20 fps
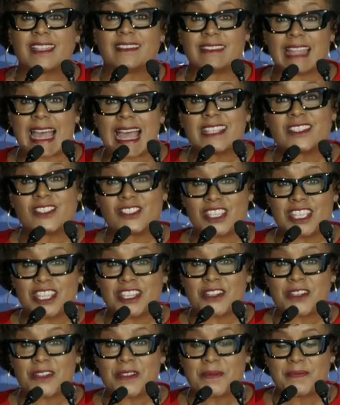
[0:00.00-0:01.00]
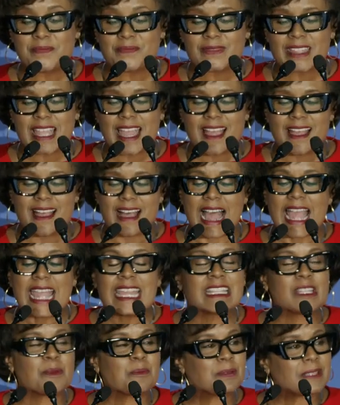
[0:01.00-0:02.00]
Last year, I
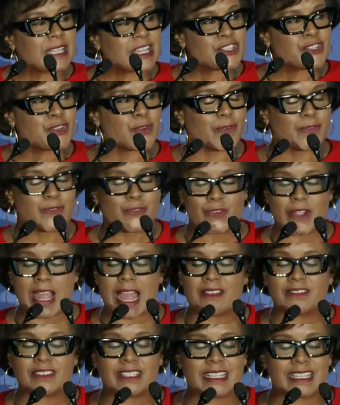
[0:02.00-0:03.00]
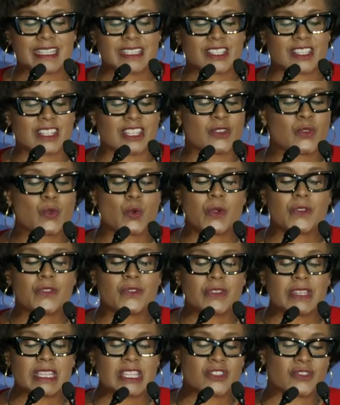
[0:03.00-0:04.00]
had the pleasure of traveling to the
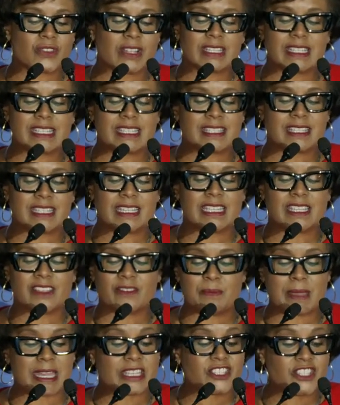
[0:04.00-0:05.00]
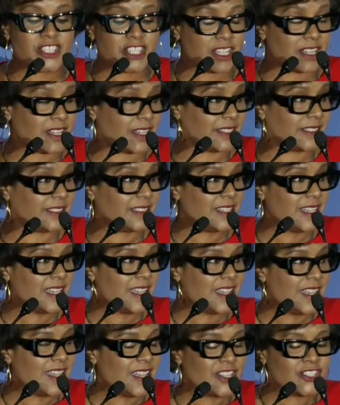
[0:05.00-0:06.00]
northern Israeli city of Beit Shean
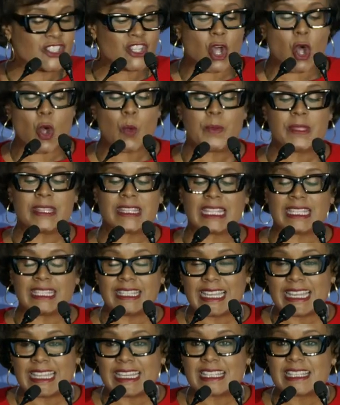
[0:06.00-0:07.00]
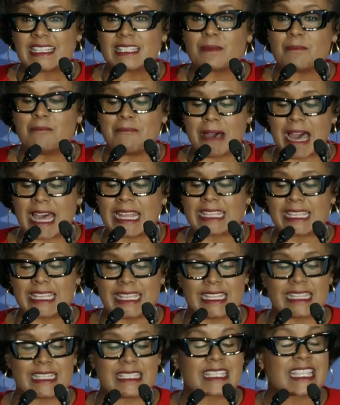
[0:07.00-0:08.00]
to open the latest Mata
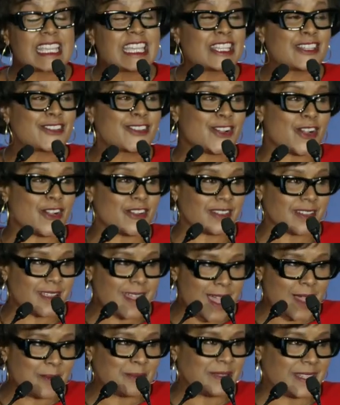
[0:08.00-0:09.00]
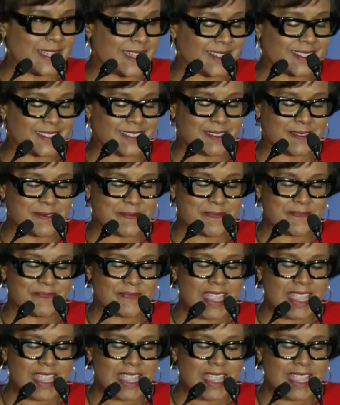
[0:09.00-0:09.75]
Kids kindergarten complex.